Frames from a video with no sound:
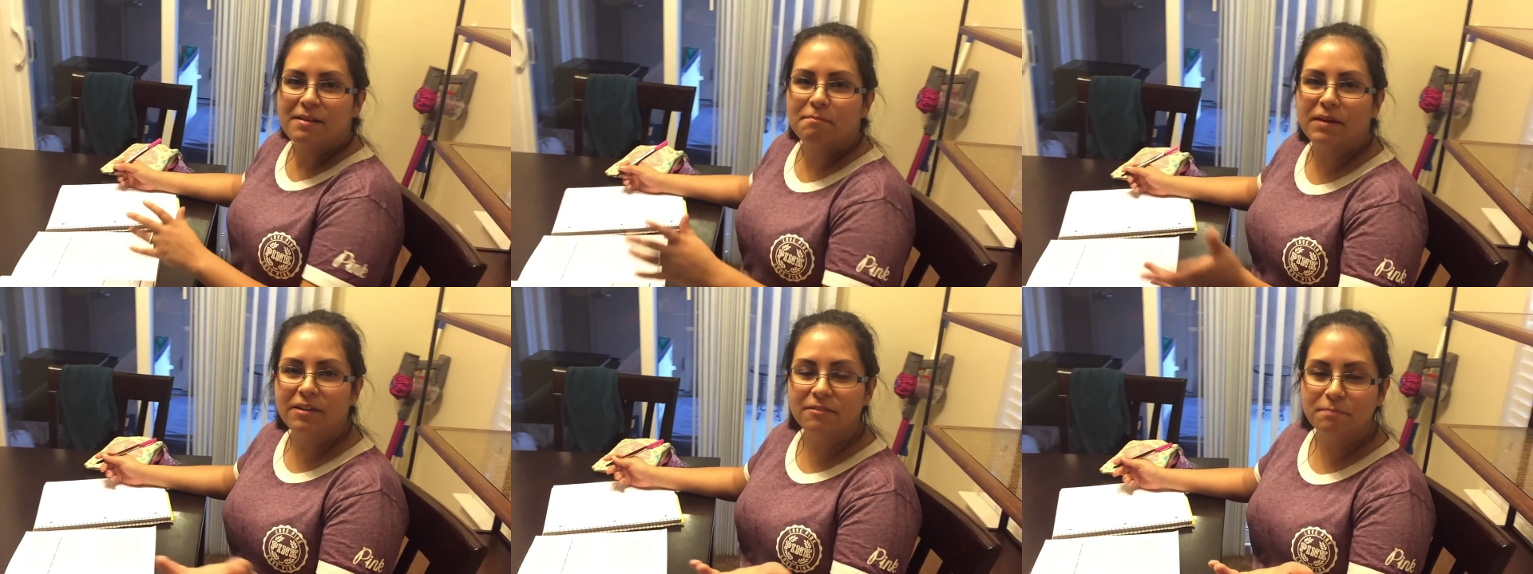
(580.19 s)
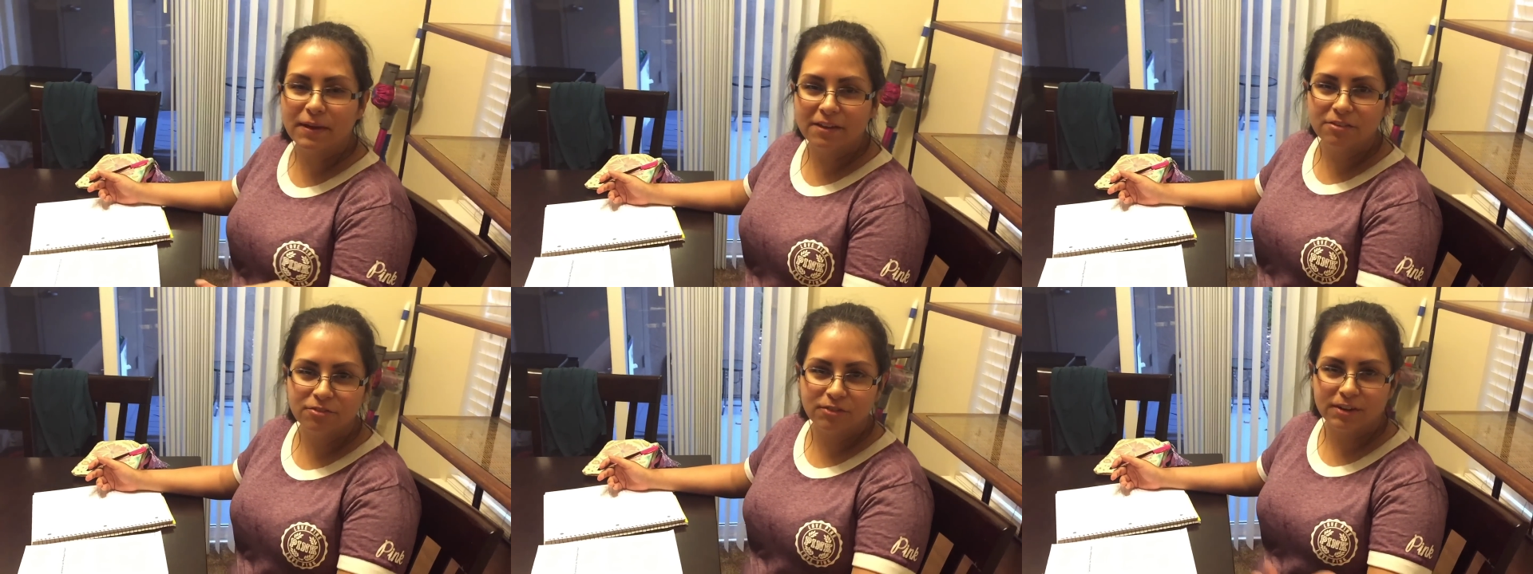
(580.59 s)
My
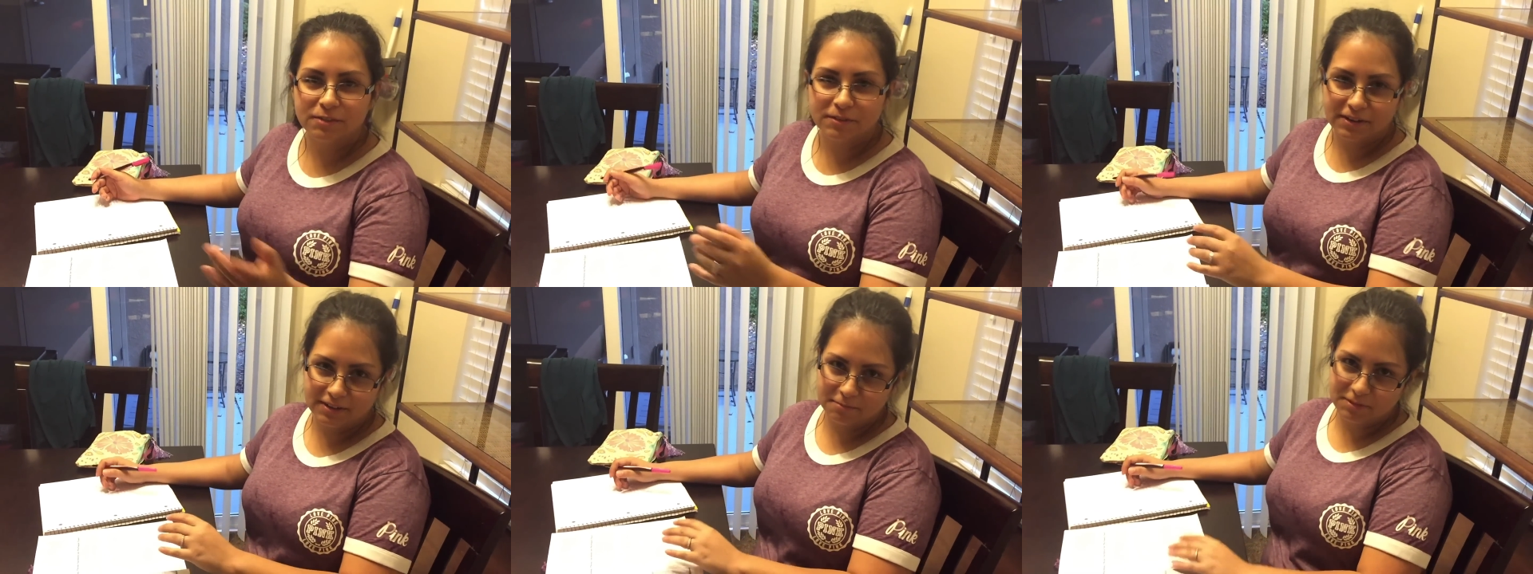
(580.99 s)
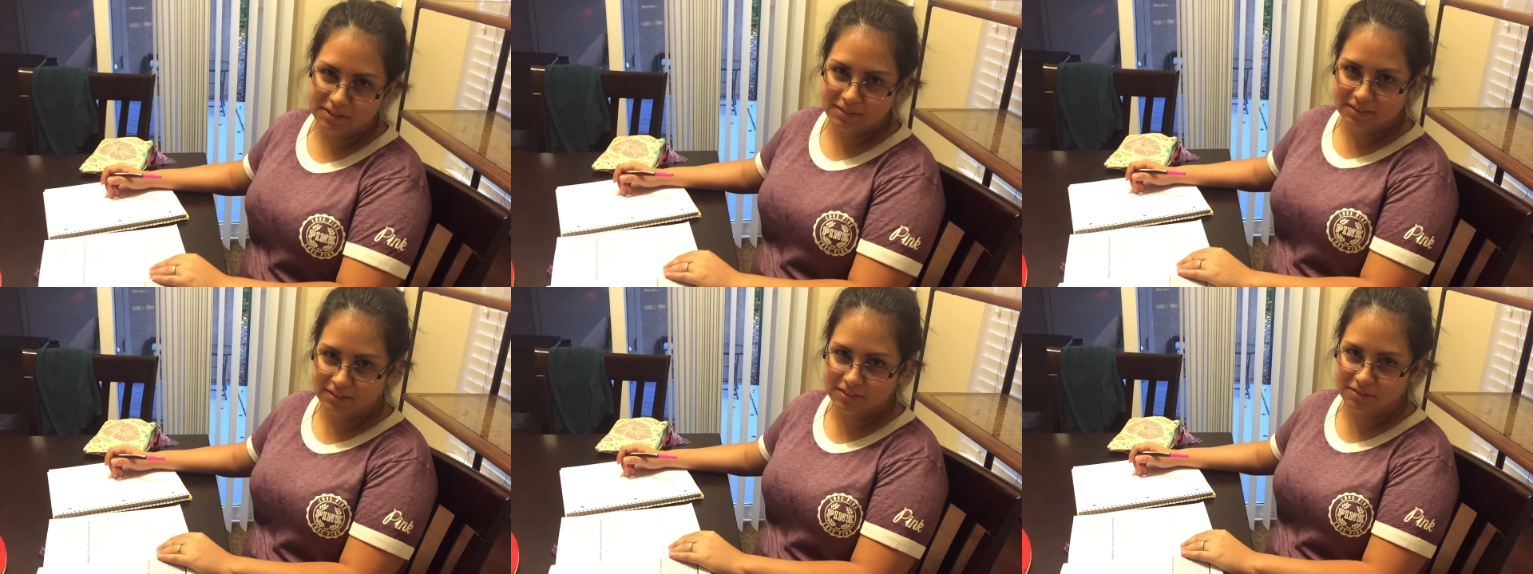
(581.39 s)
best friend
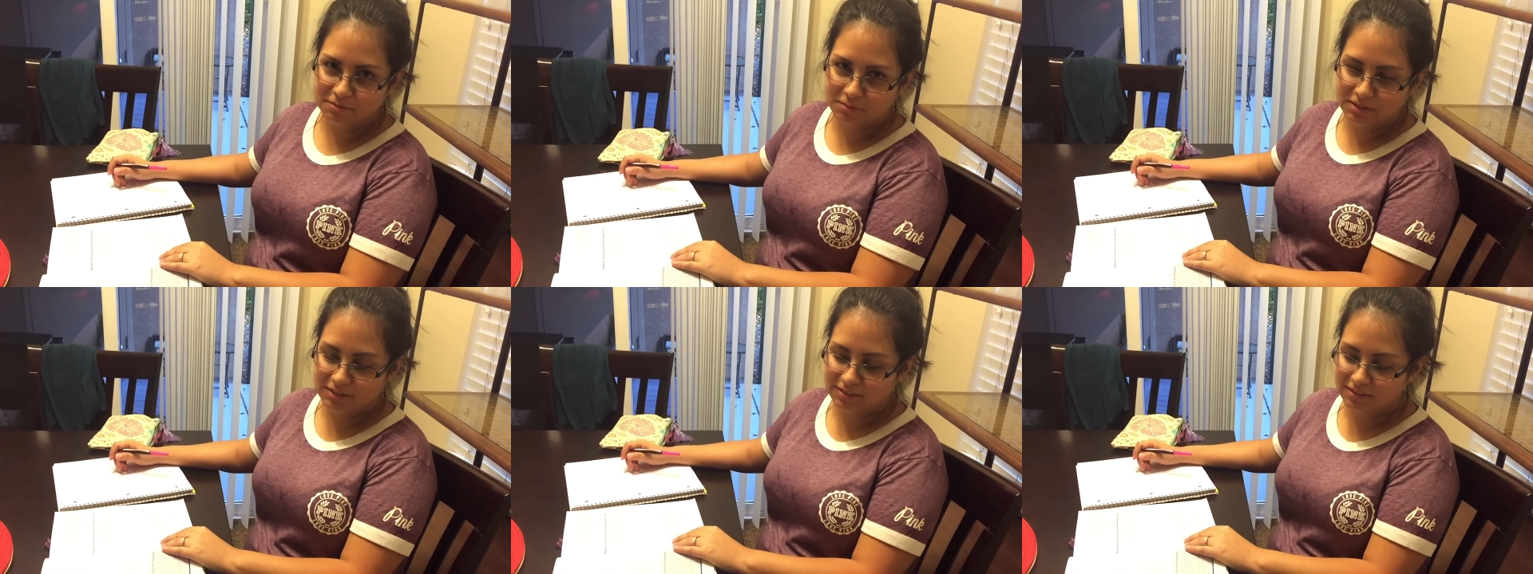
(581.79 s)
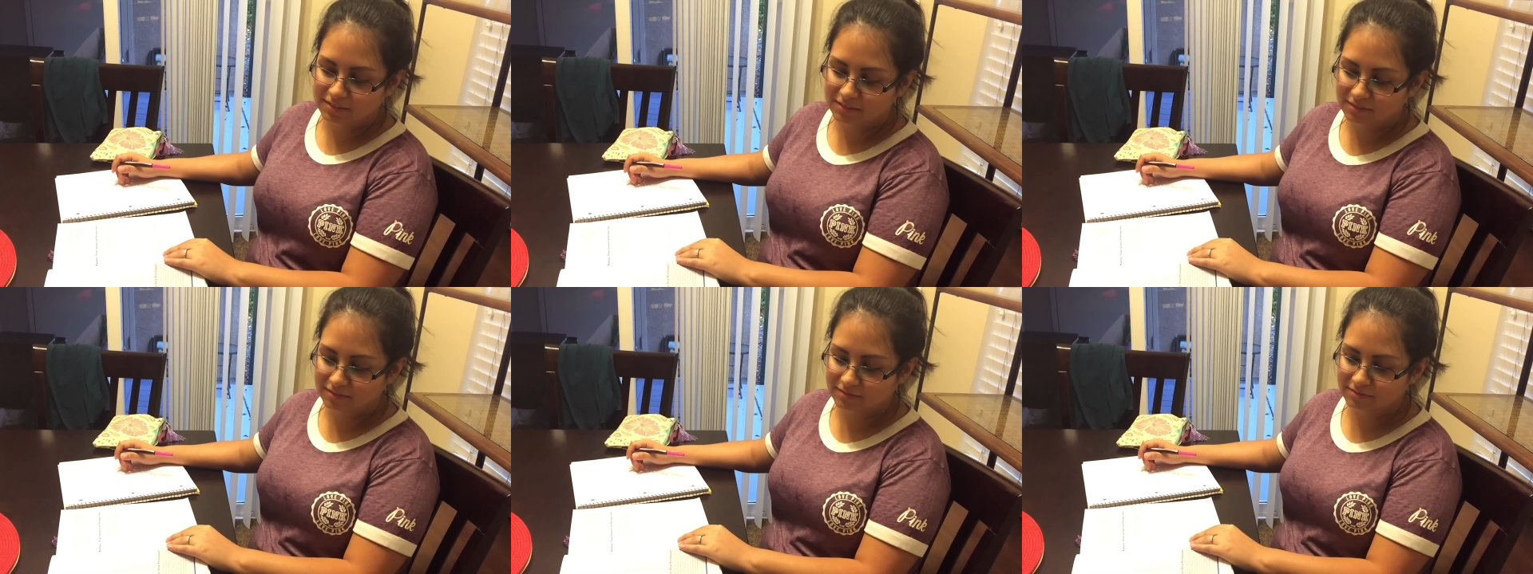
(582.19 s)
recommended it to me.